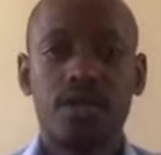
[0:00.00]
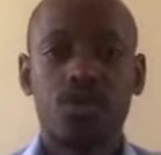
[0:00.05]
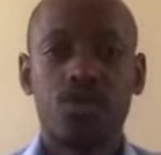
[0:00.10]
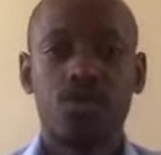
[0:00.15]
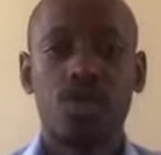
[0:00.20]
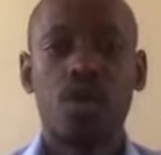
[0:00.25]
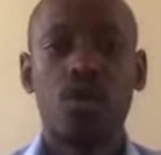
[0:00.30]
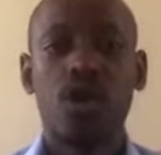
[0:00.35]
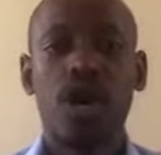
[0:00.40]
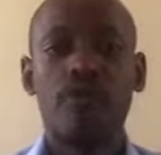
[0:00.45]

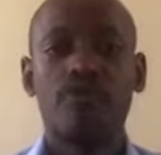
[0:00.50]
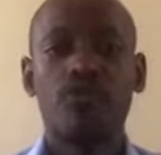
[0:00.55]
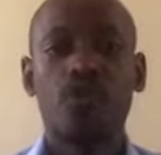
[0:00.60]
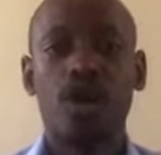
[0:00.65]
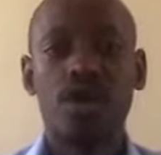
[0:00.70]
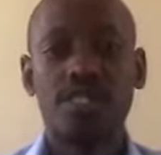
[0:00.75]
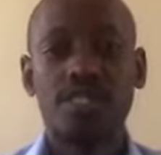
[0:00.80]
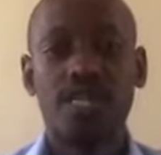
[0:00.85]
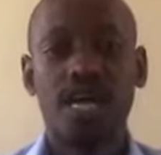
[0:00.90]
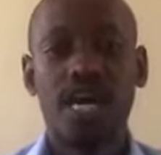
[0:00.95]
Today we have
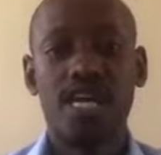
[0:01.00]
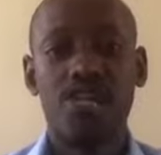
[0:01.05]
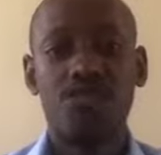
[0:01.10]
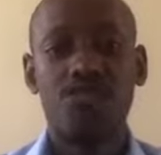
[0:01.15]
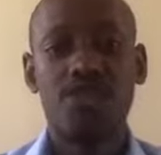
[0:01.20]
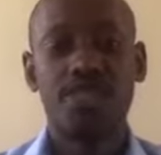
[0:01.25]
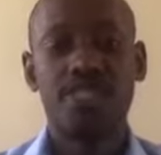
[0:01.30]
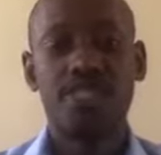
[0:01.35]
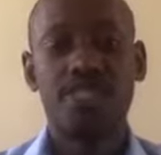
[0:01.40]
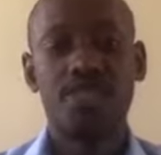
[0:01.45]
quite an
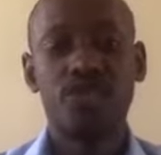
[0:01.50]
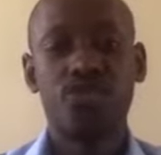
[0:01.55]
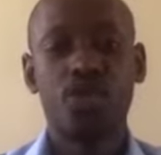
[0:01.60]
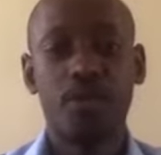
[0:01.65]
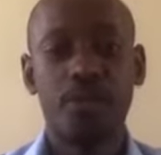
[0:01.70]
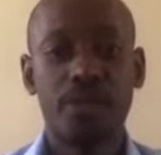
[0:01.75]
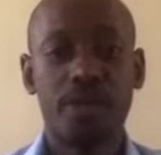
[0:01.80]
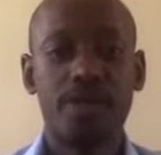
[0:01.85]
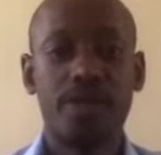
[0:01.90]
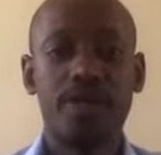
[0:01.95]
interesting
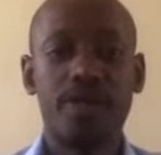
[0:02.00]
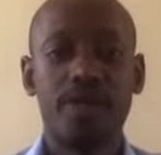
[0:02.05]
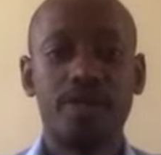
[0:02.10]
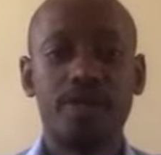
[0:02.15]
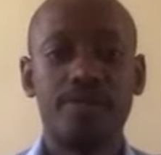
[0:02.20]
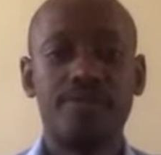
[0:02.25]
topic: